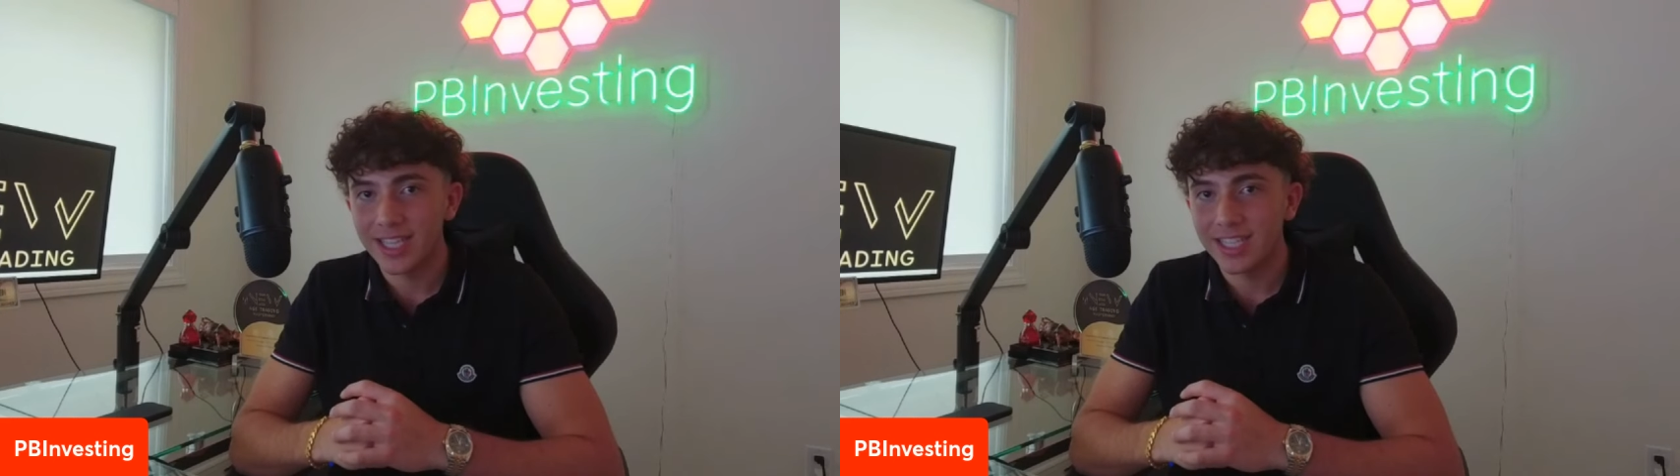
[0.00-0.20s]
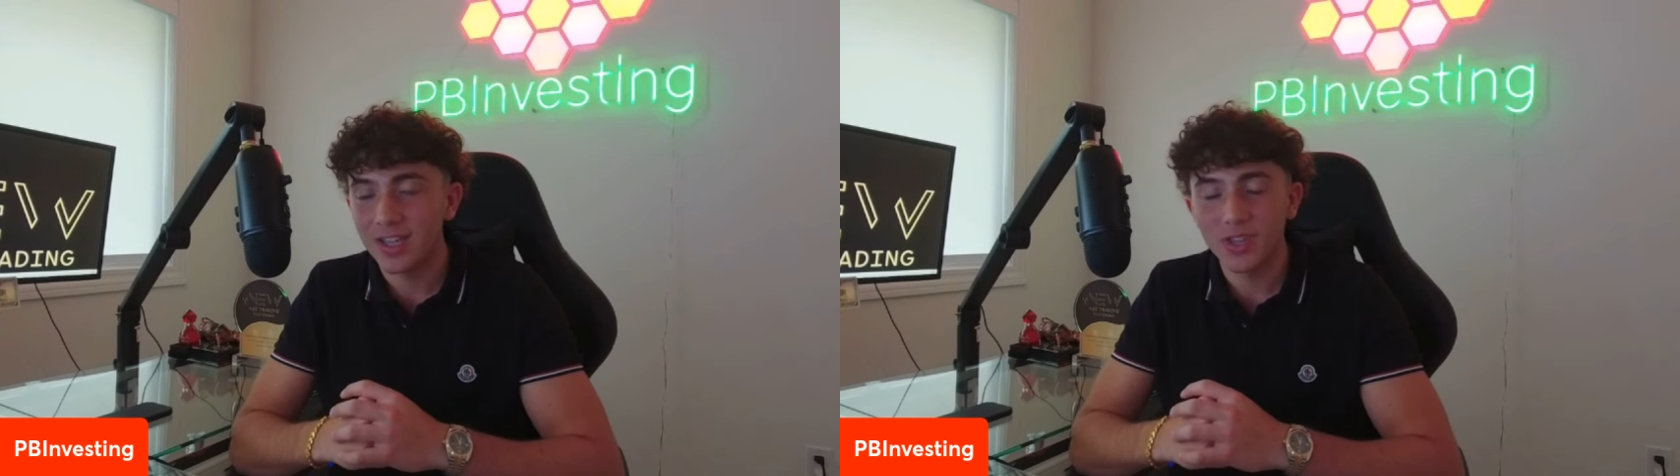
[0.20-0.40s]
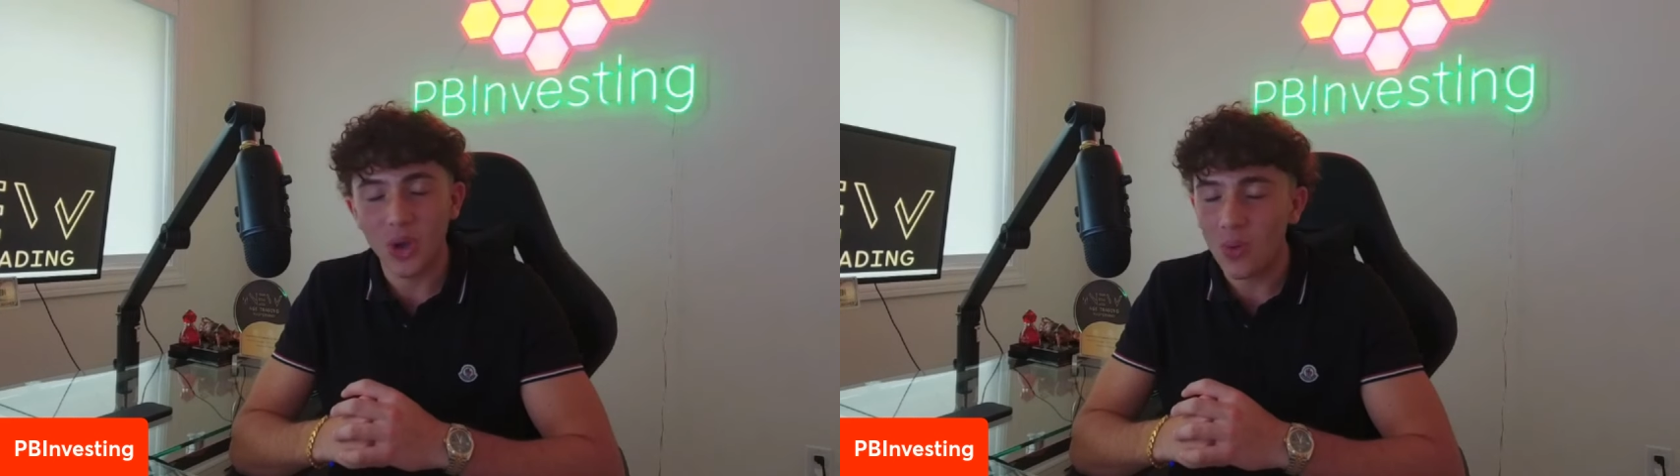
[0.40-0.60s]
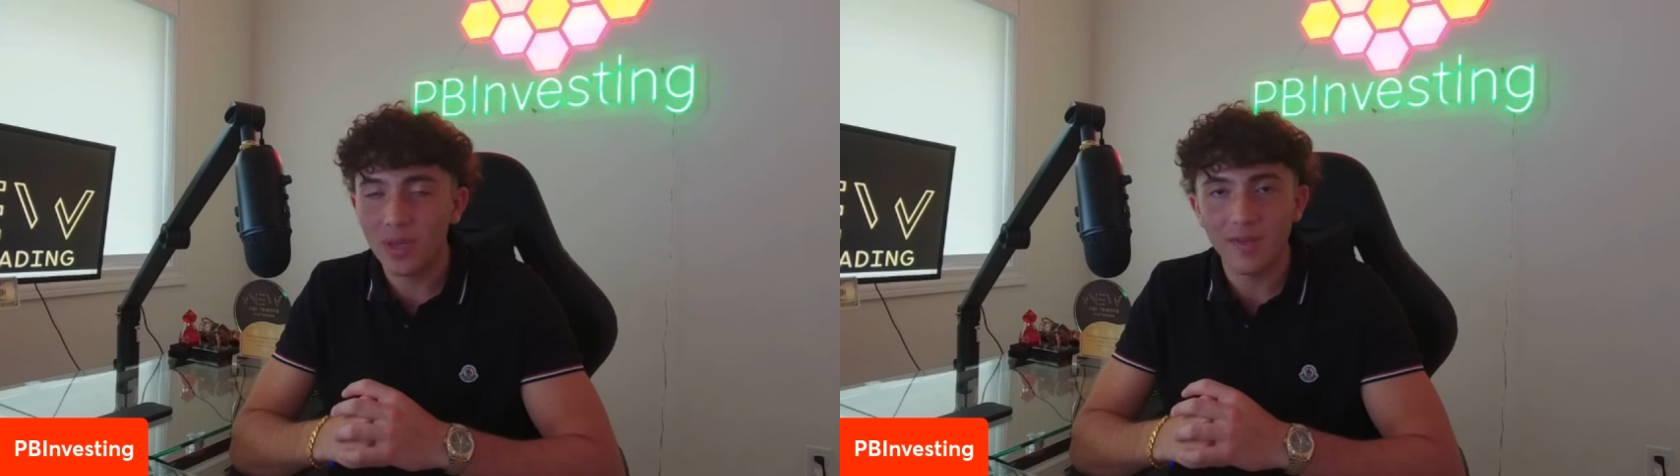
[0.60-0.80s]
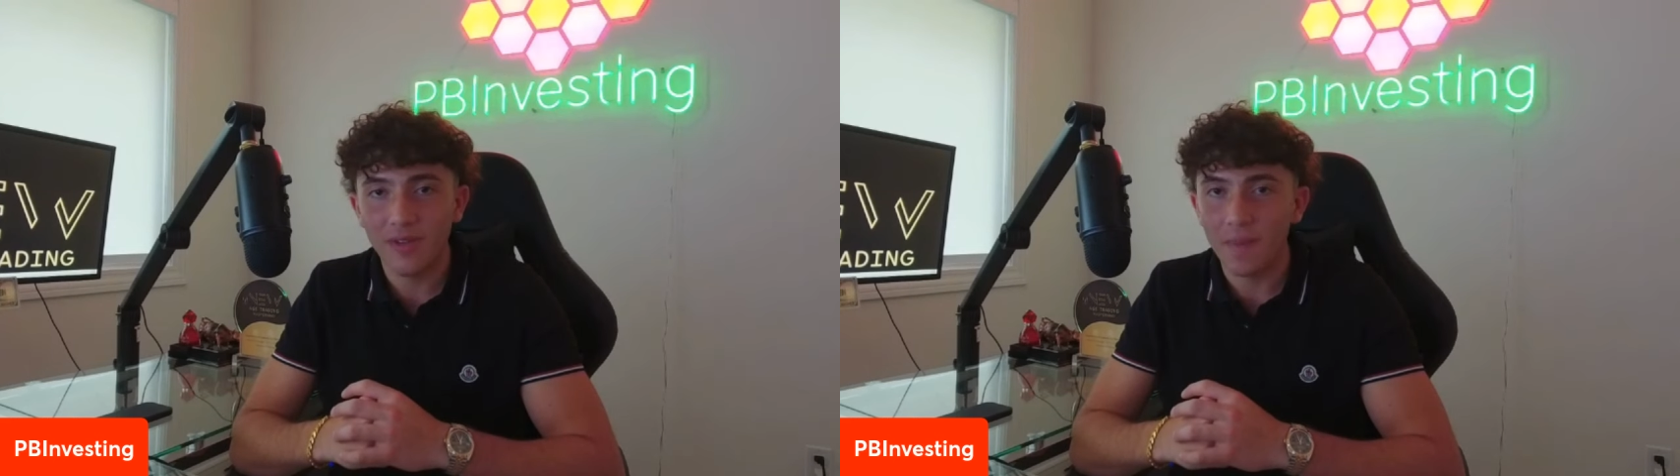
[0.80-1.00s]
So don't
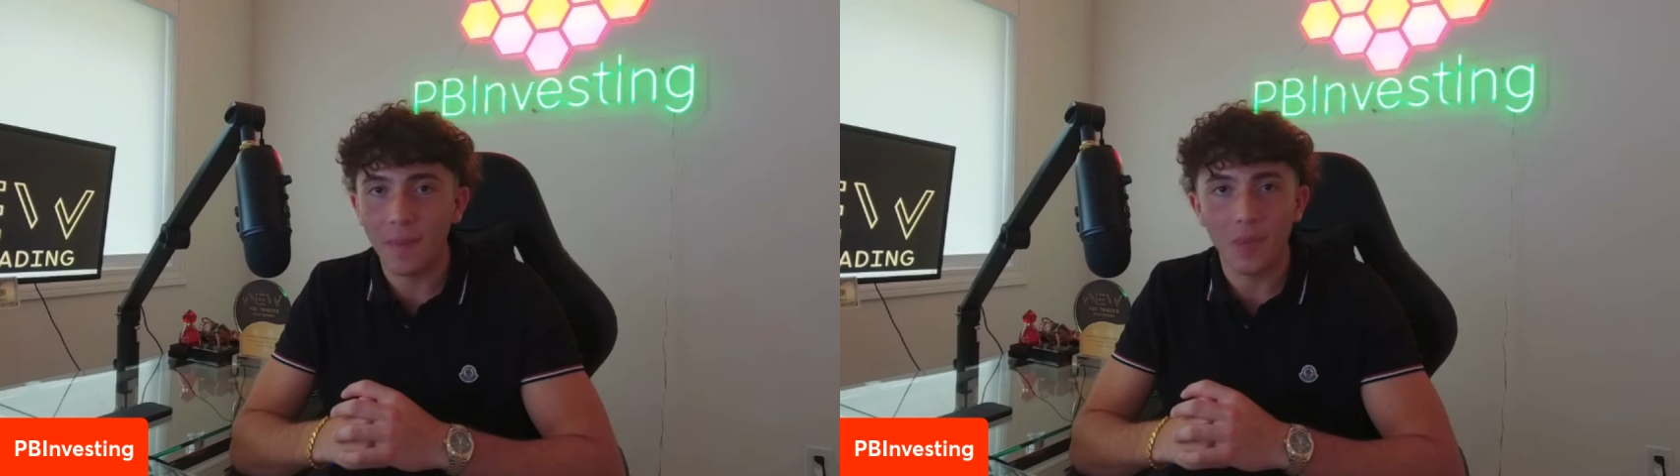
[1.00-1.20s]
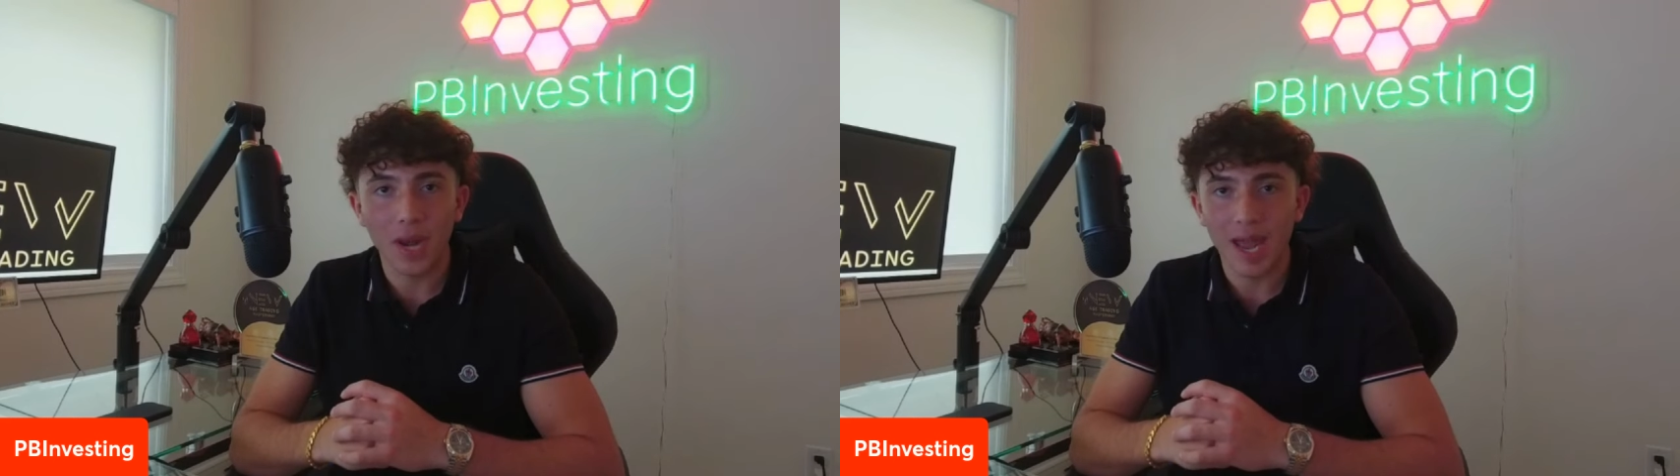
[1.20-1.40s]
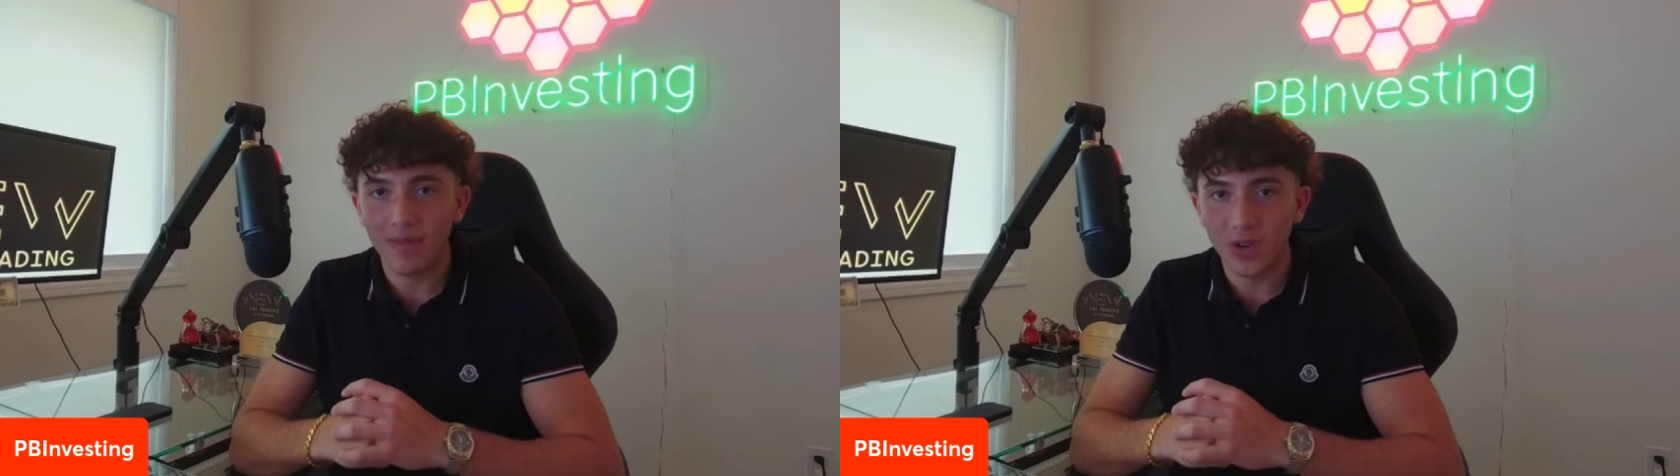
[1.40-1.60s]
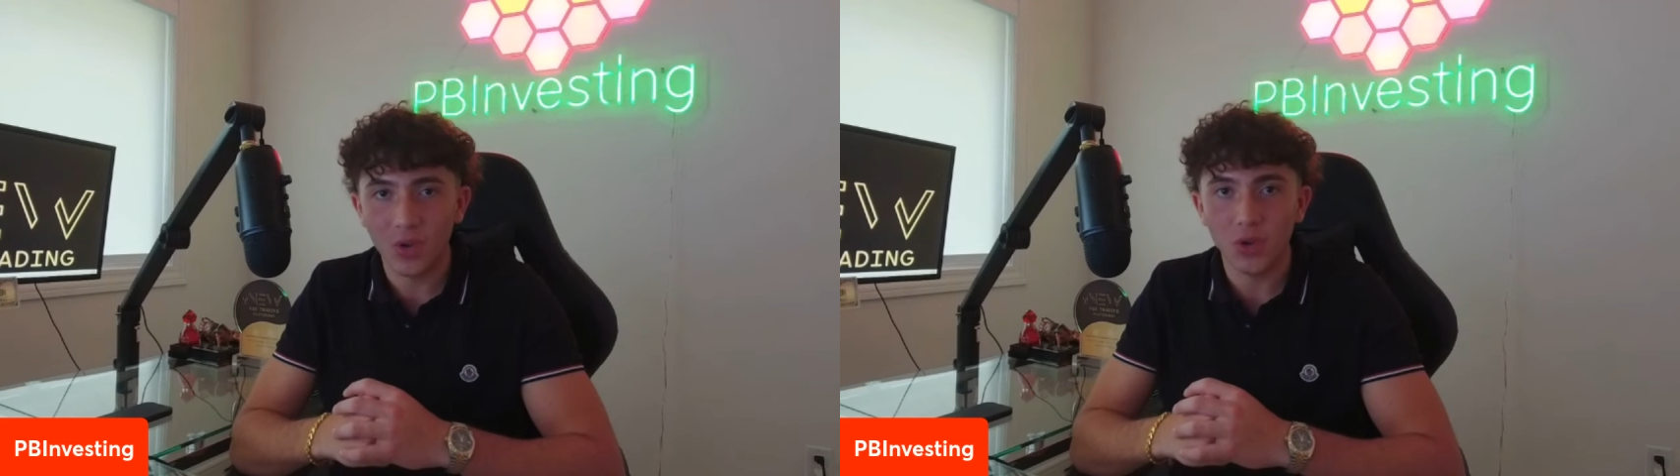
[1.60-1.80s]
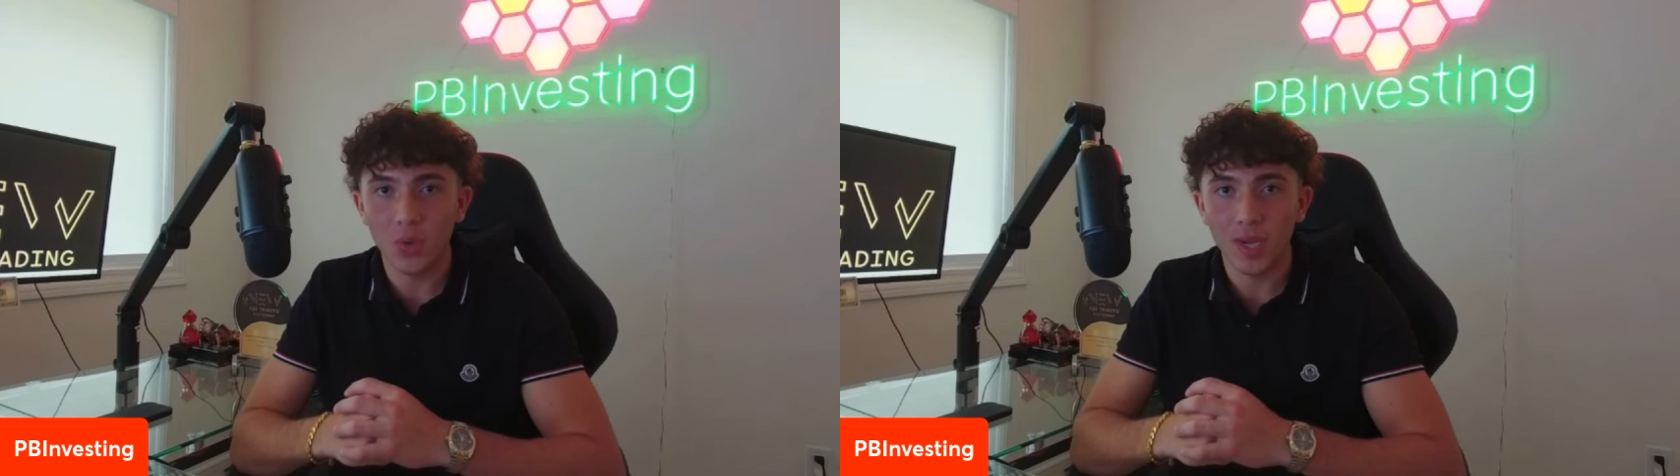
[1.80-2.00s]
give up on whatever you're
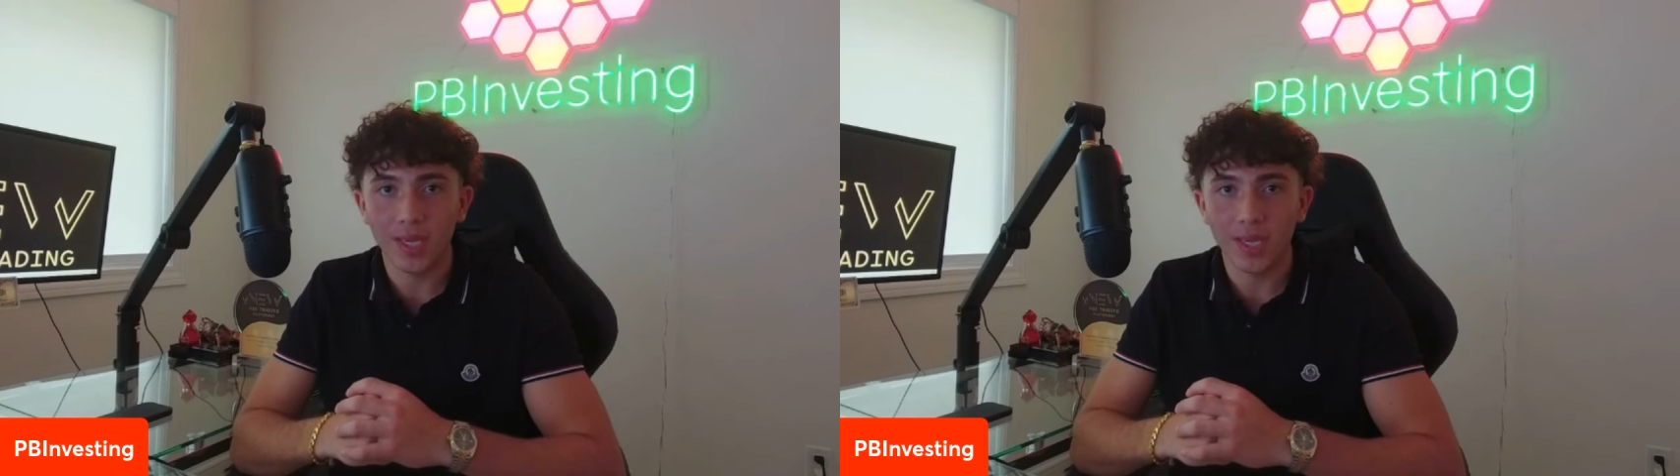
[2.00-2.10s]
doing